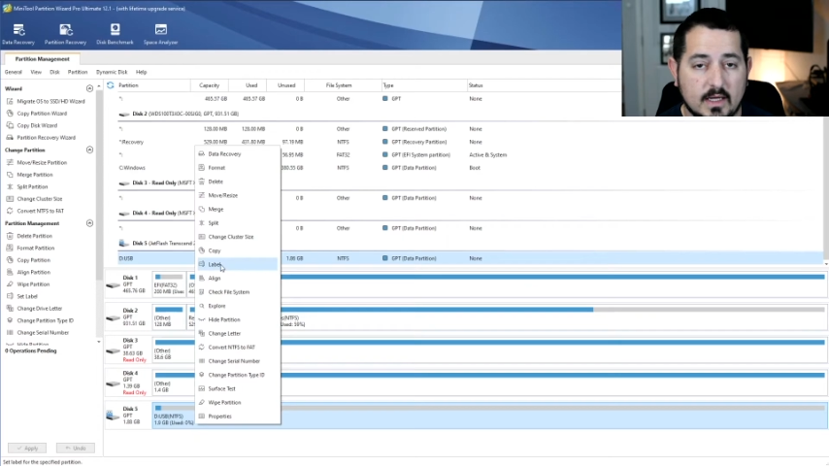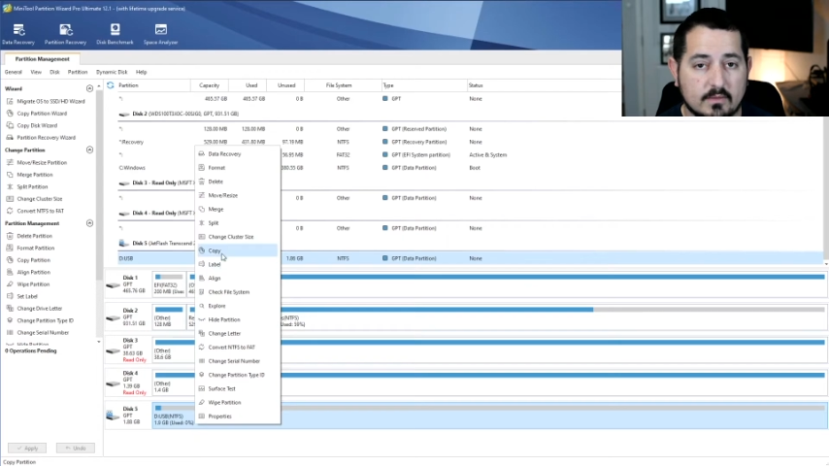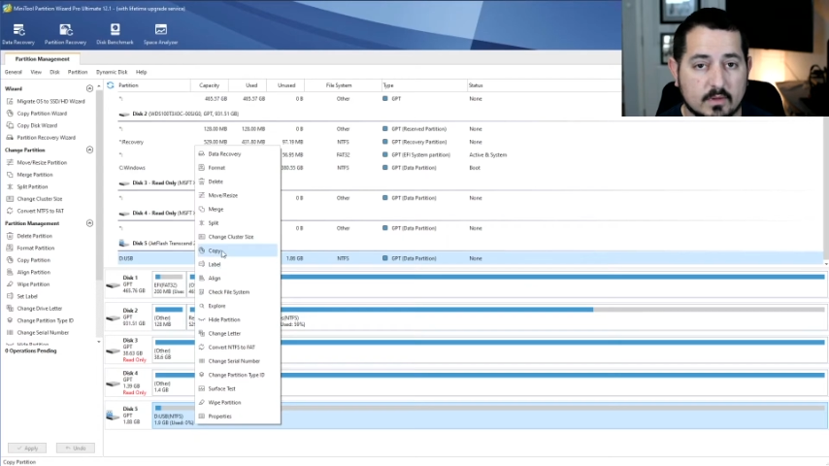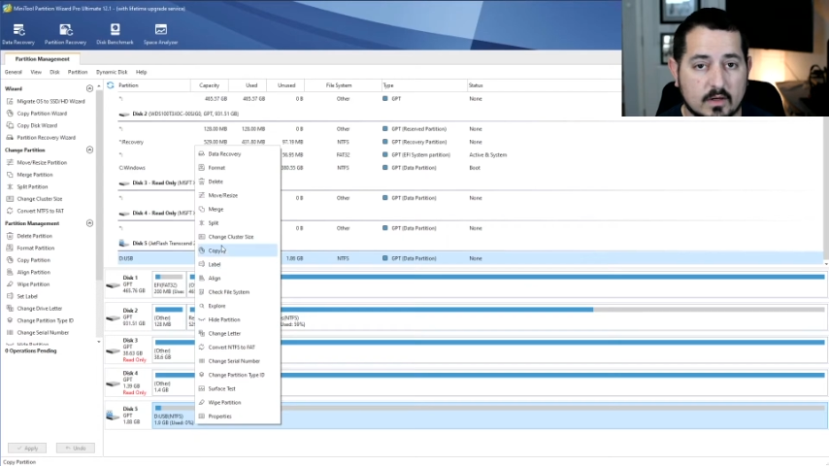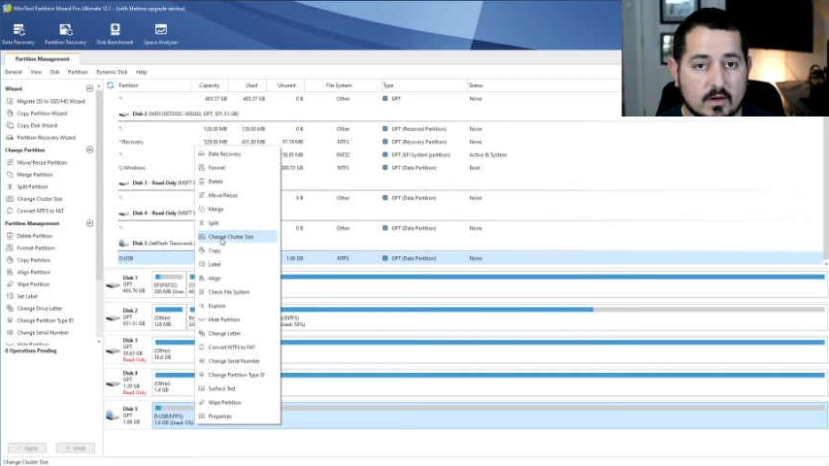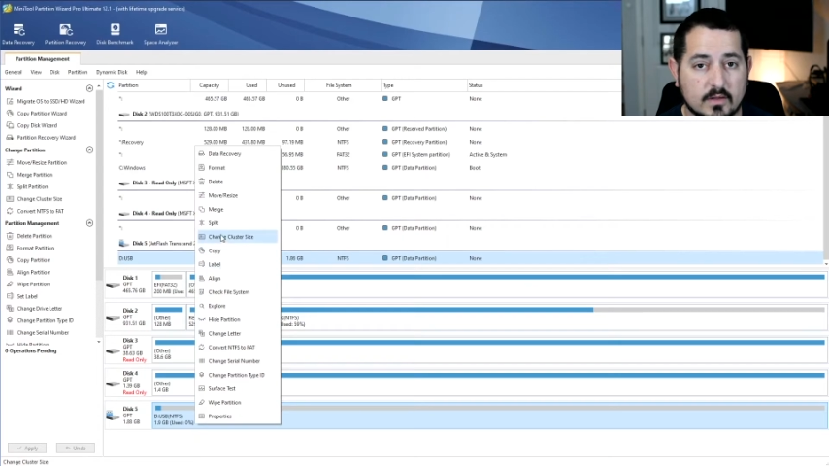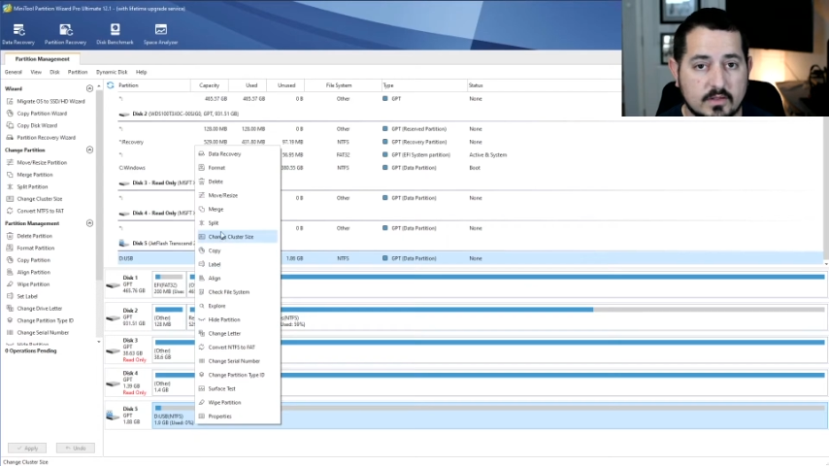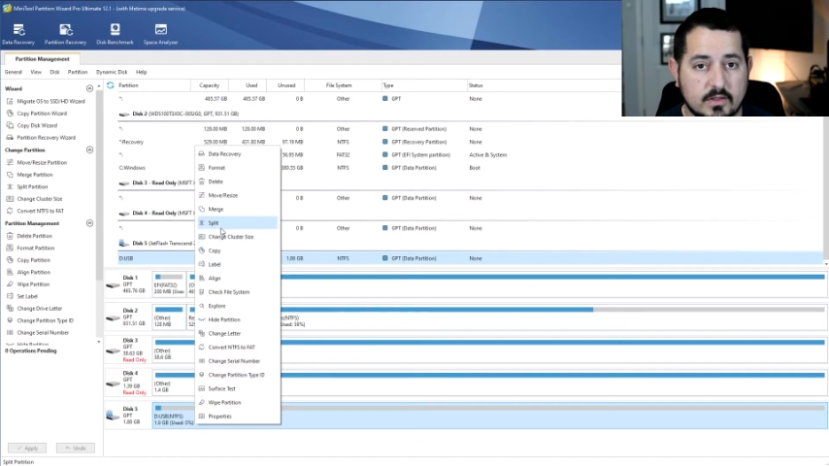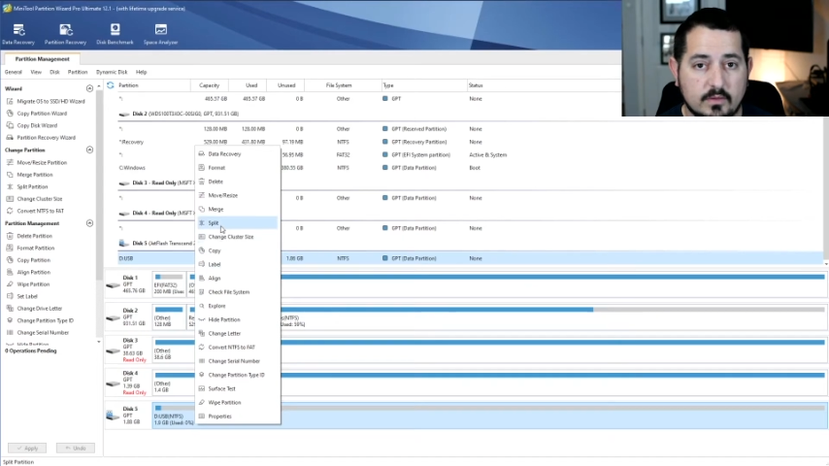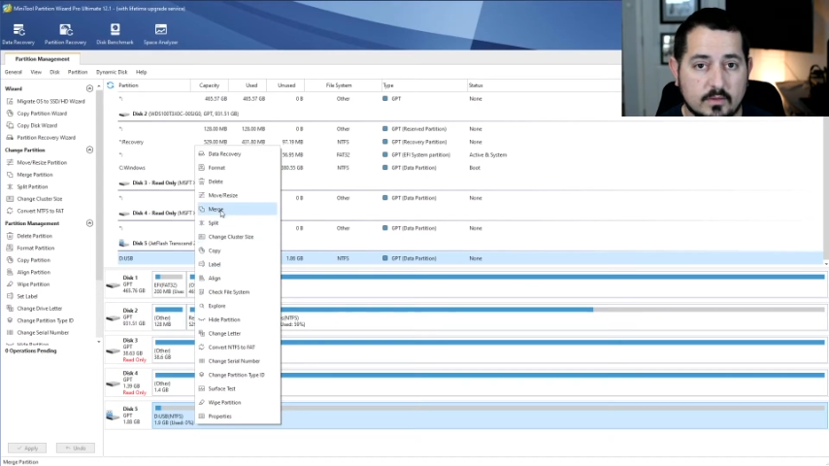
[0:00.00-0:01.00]
in regard
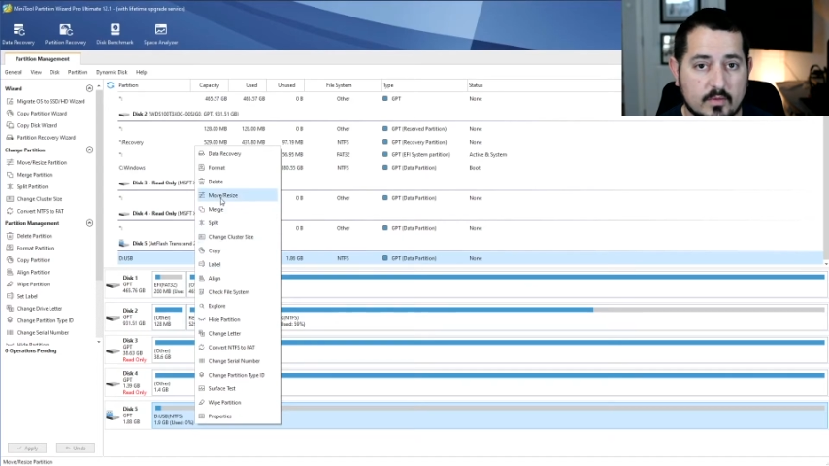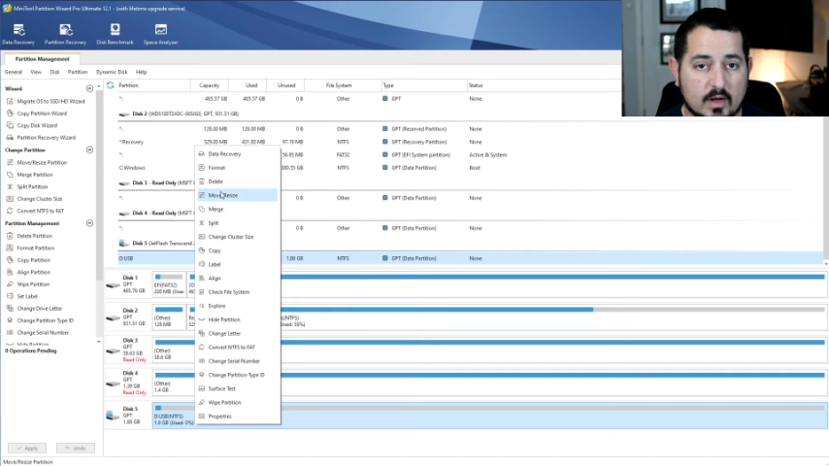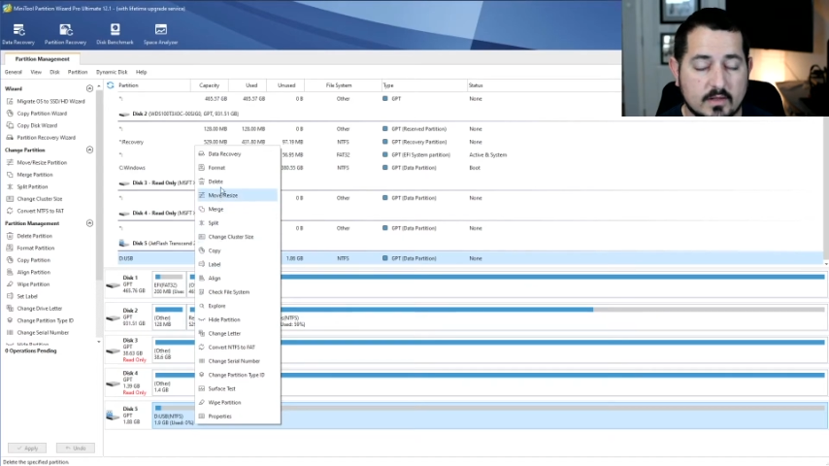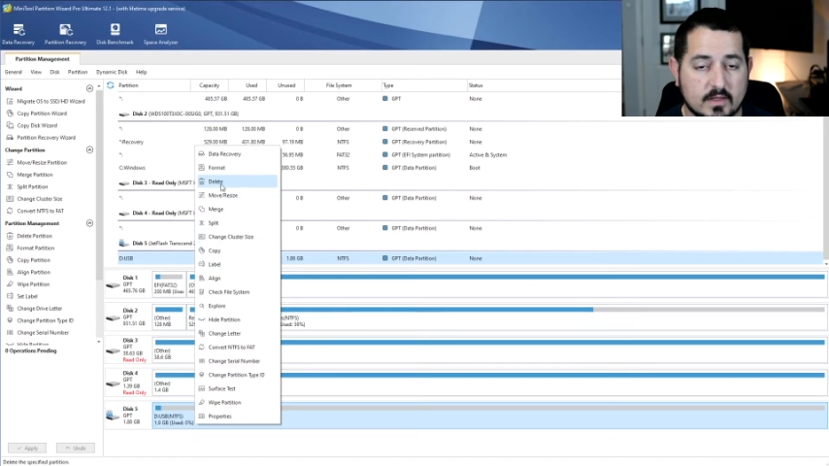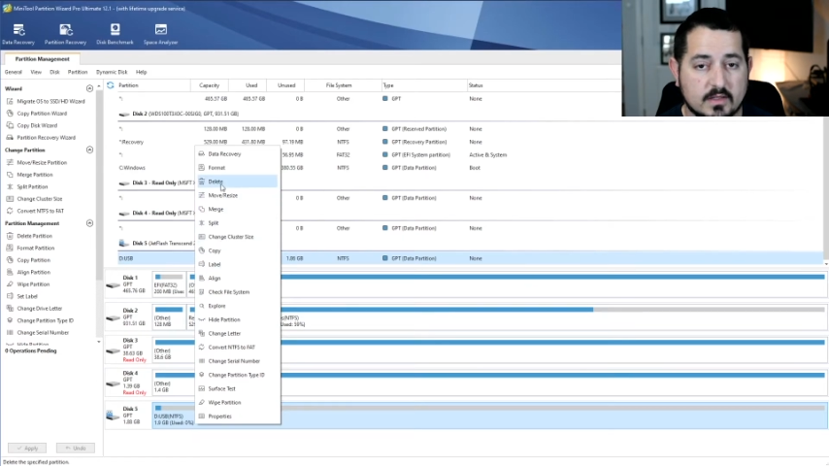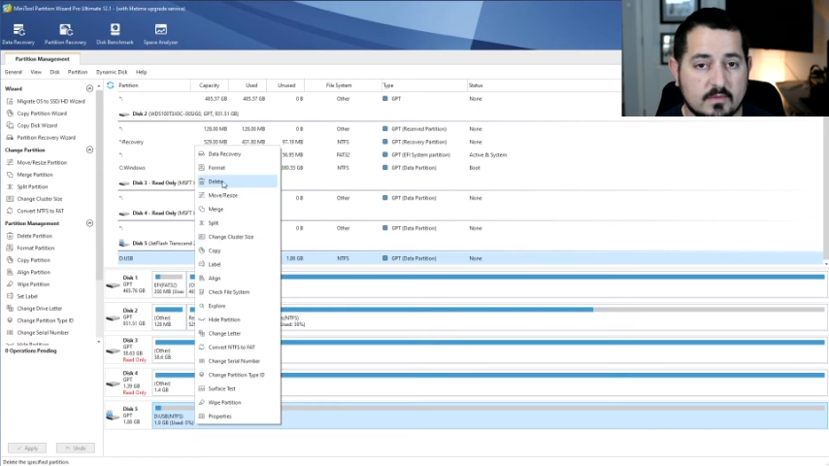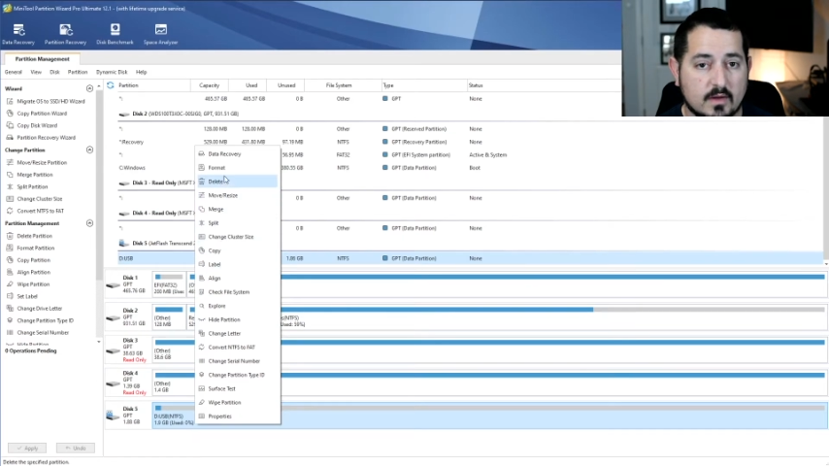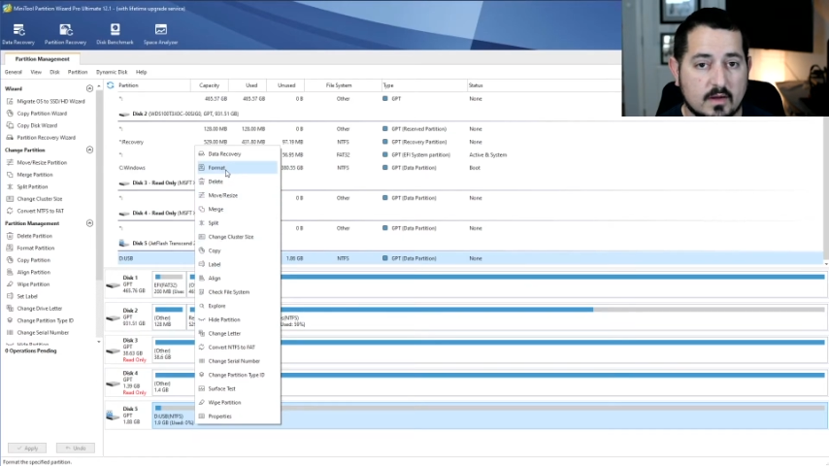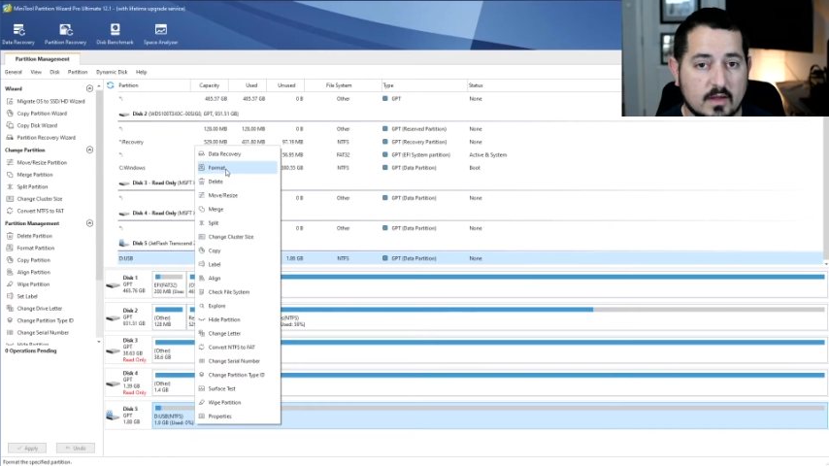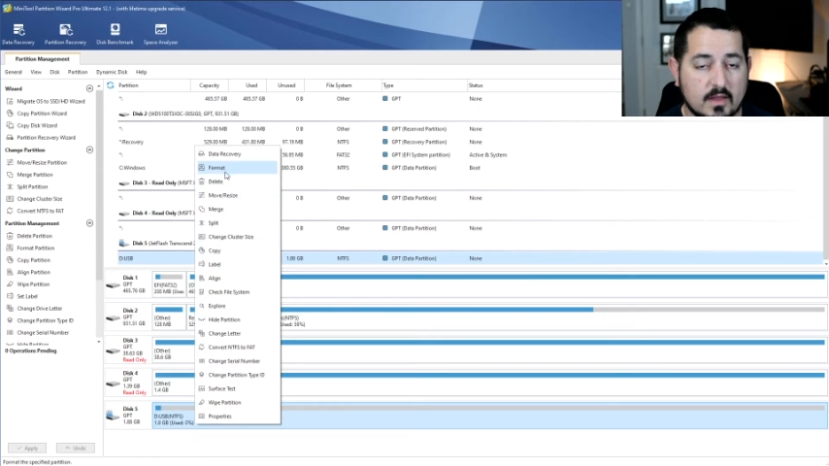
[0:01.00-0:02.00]
to the process
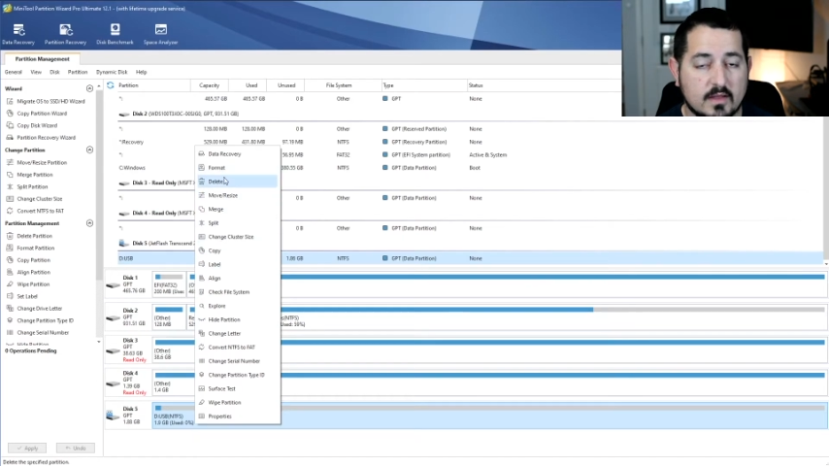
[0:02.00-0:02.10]
and the